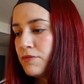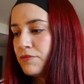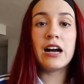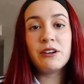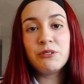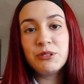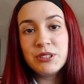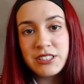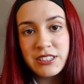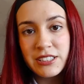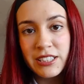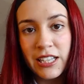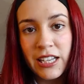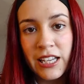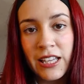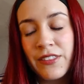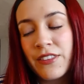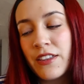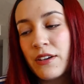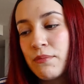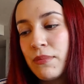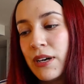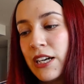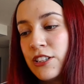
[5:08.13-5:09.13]
I would say
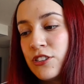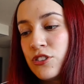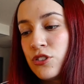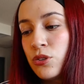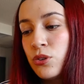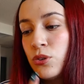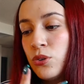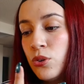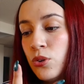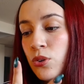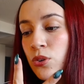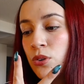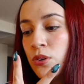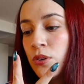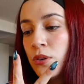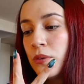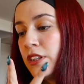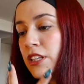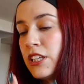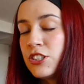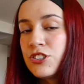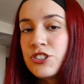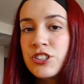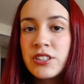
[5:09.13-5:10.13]
that my two
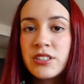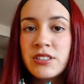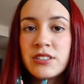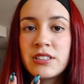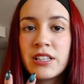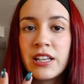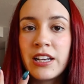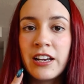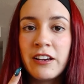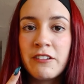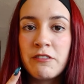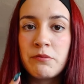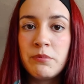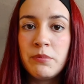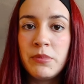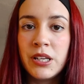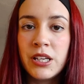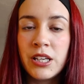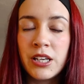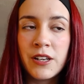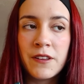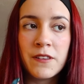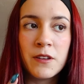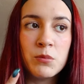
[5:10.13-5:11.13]
niches that have
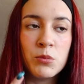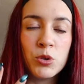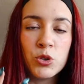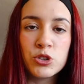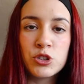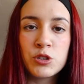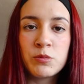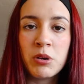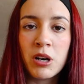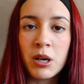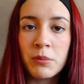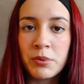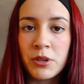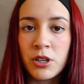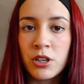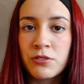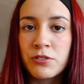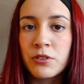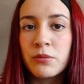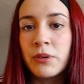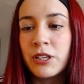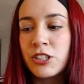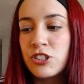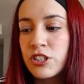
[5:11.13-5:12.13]
been the most popular
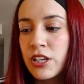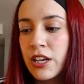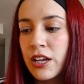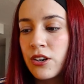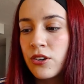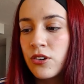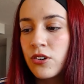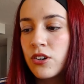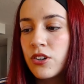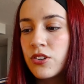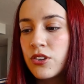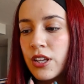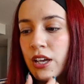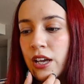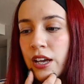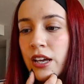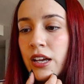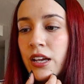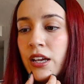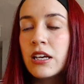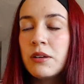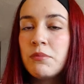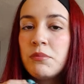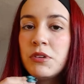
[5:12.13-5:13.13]
for my channel and
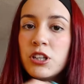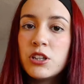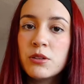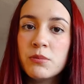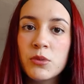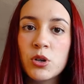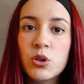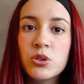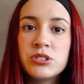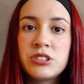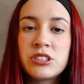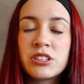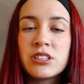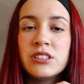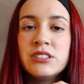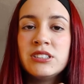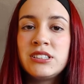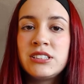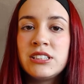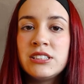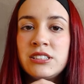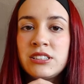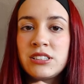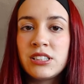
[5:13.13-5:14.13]
that get me the most
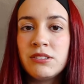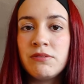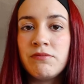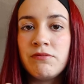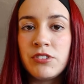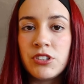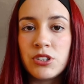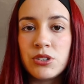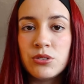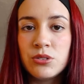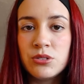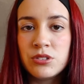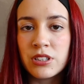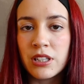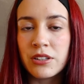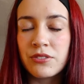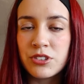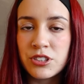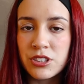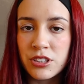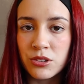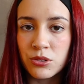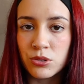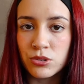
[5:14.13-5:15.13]
consistent views
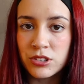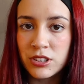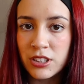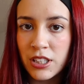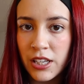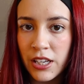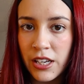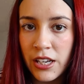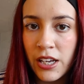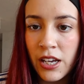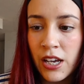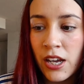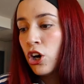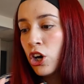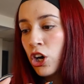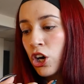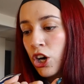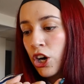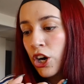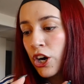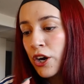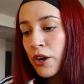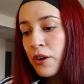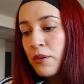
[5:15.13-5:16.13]
every single day
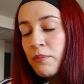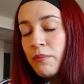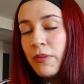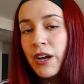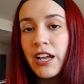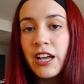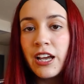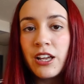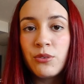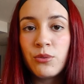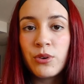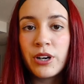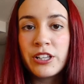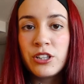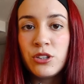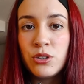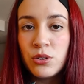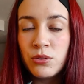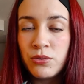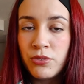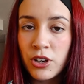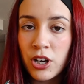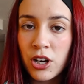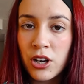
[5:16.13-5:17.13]
are my
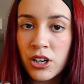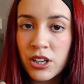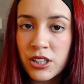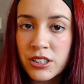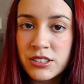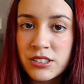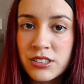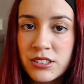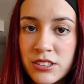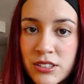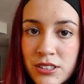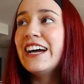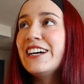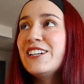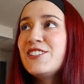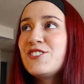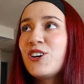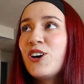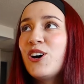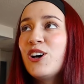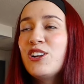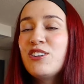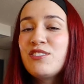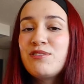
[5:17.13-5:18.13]
NYU vlogs and
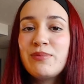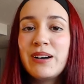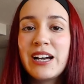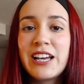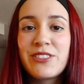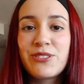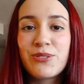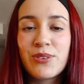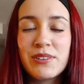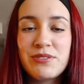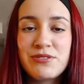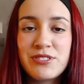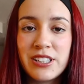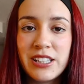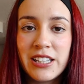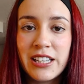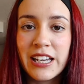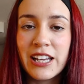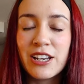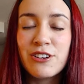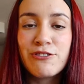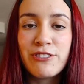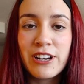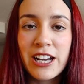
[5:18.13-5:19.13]
all of my
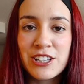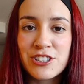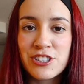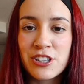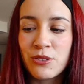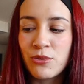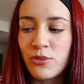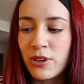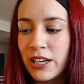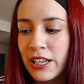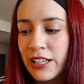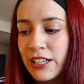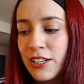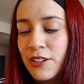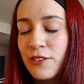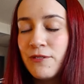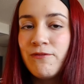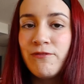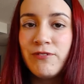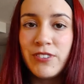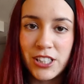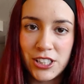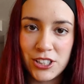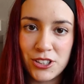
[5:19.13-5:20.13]
thrifting and fashion related
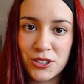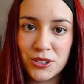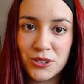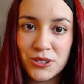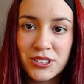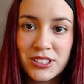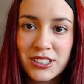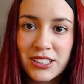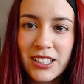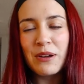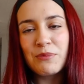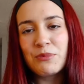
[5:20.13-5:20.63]
videos.